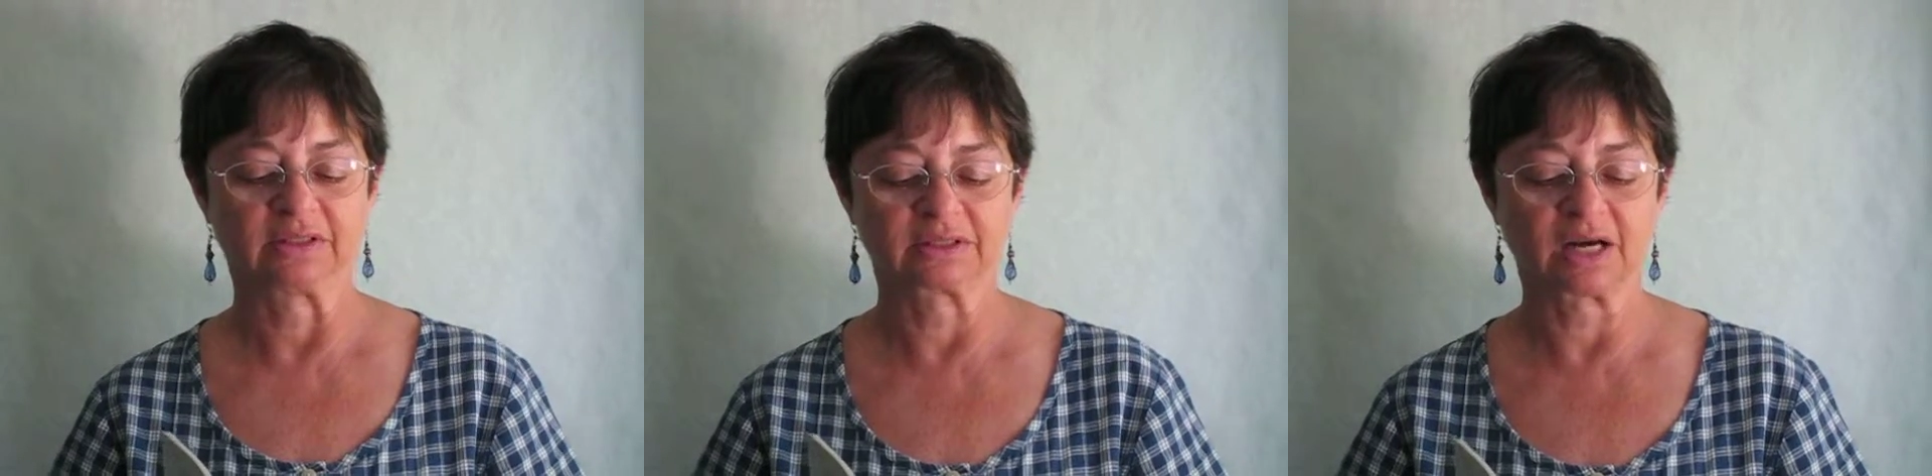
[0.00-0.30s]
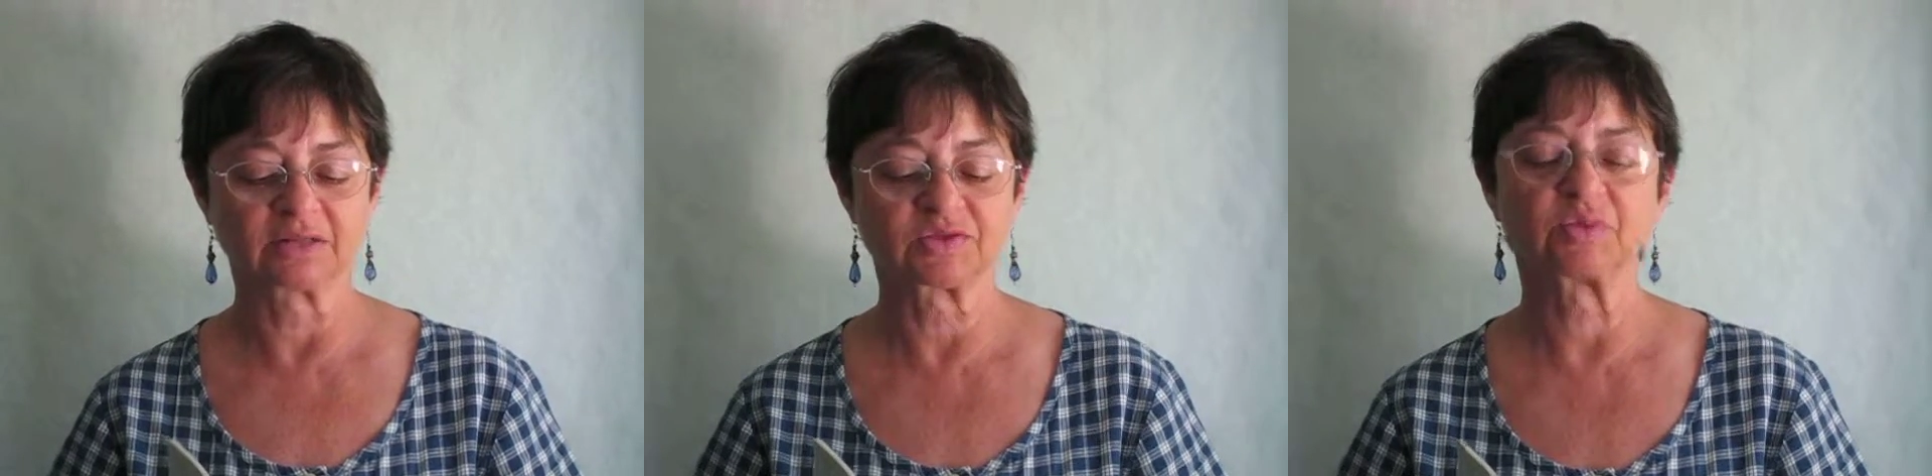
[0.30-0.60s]

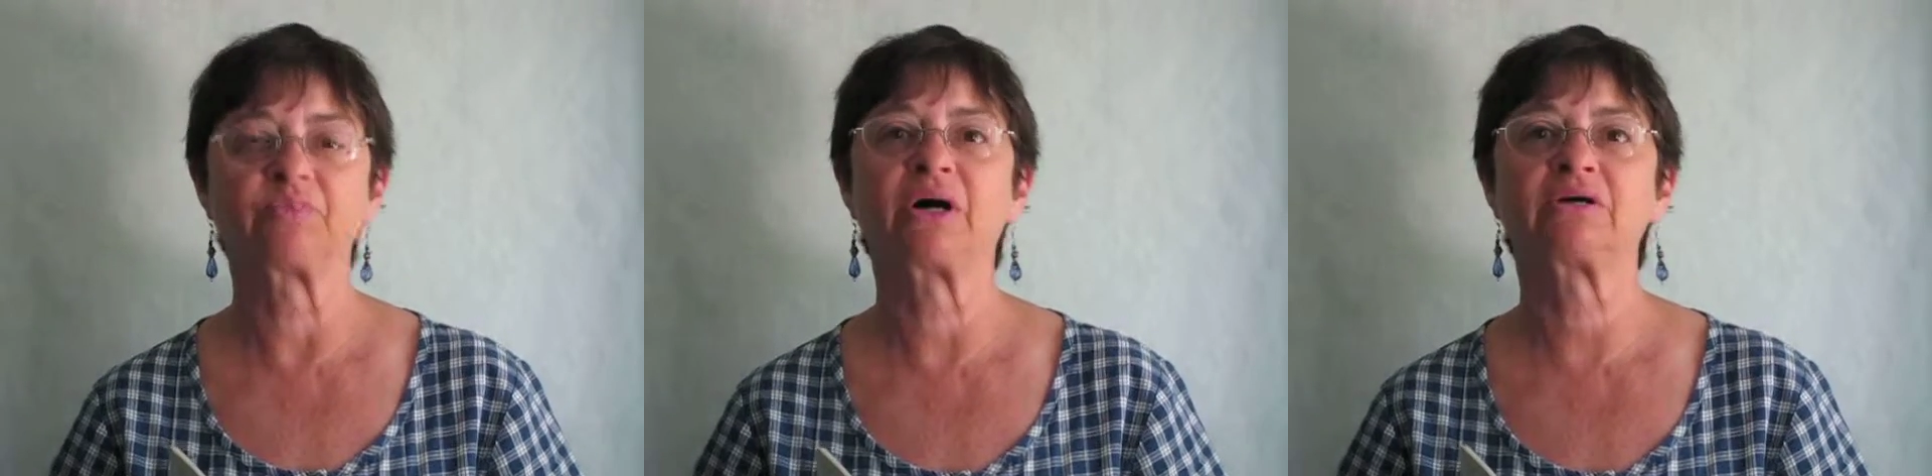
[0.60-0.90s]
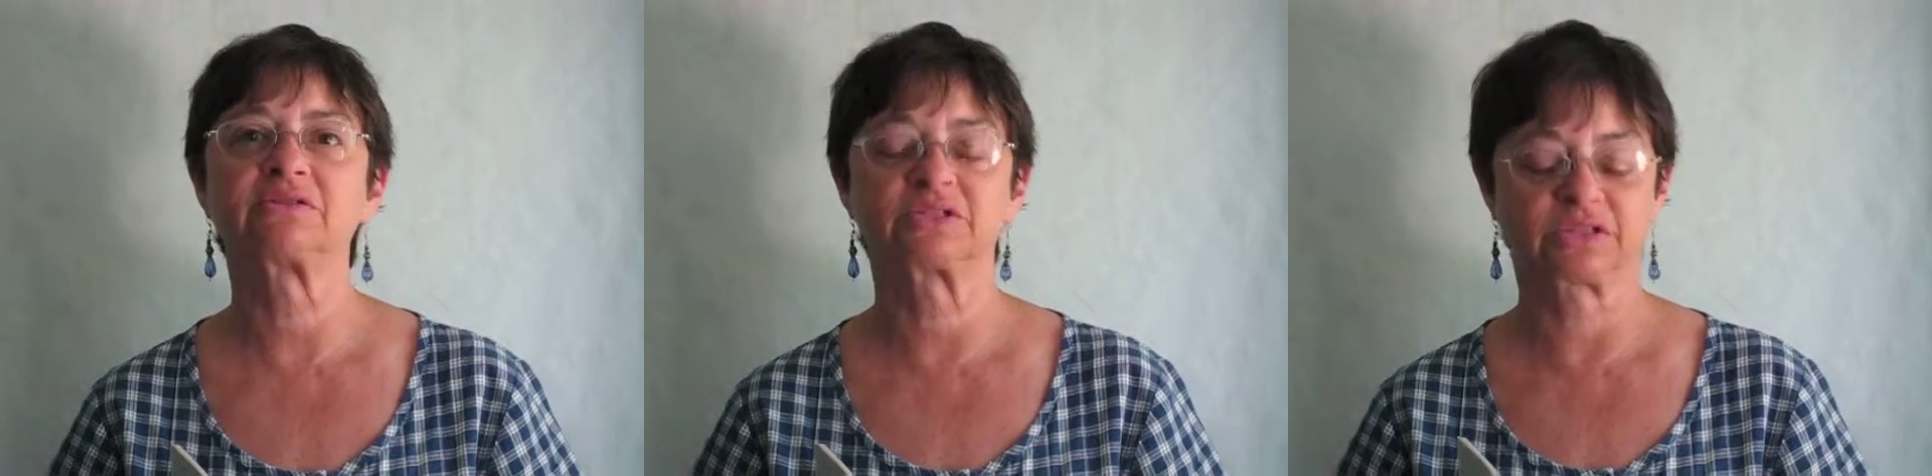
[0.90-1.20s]
Tucks
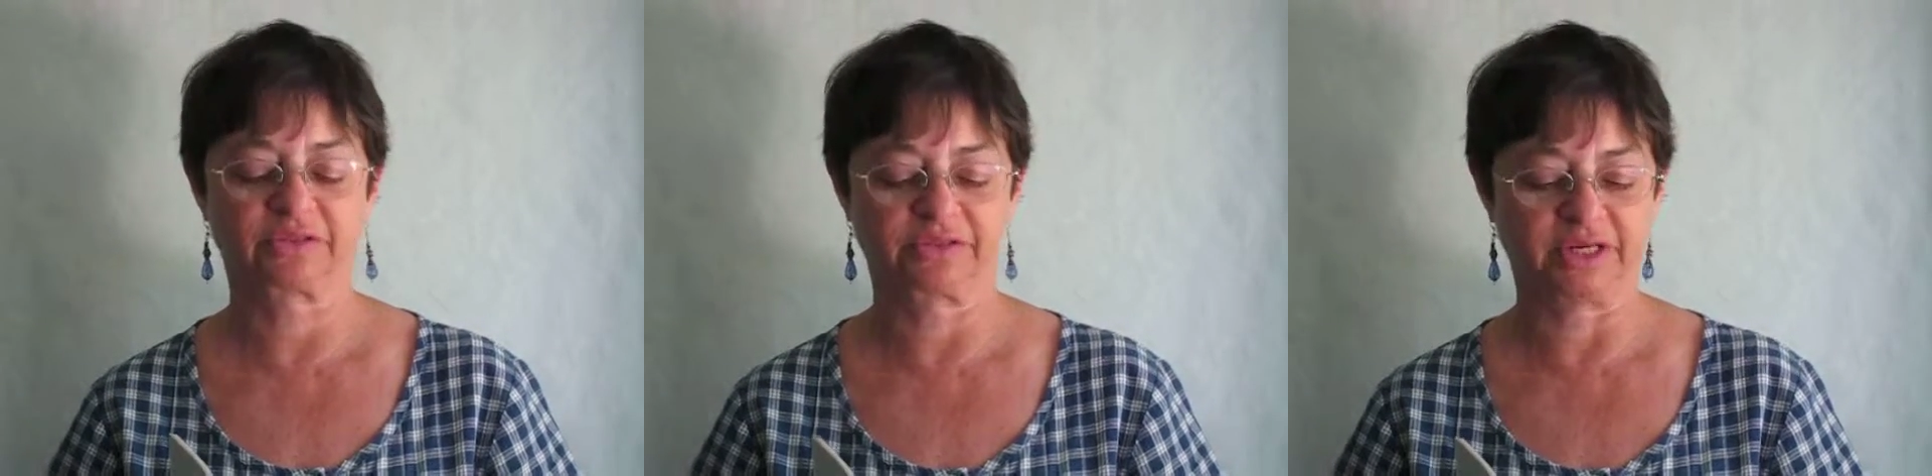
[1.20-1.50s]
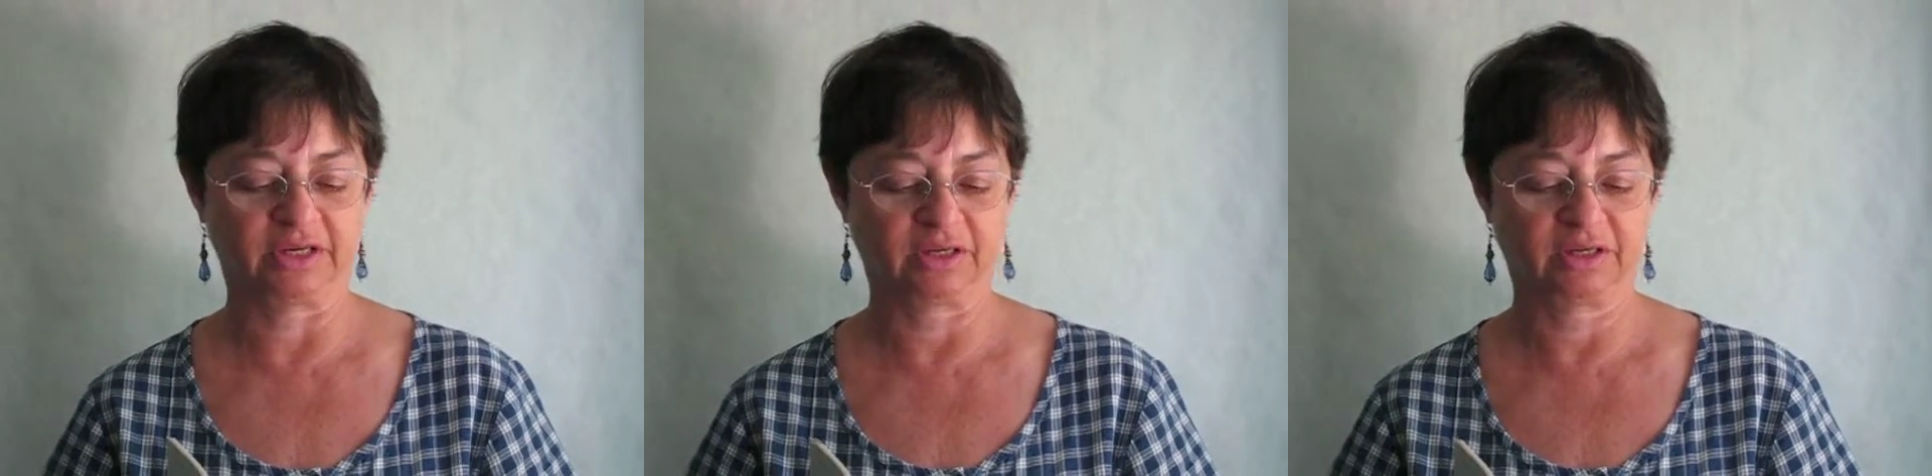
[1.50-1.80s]
bulge
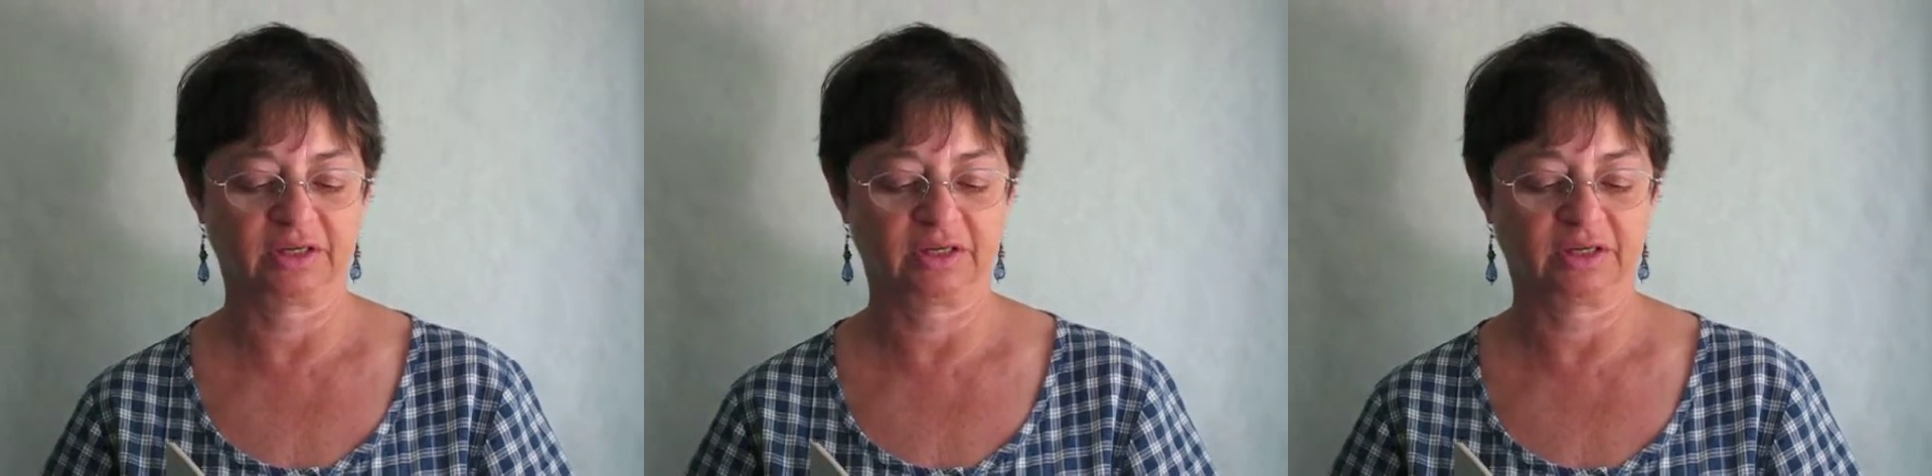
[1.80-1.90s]
thick.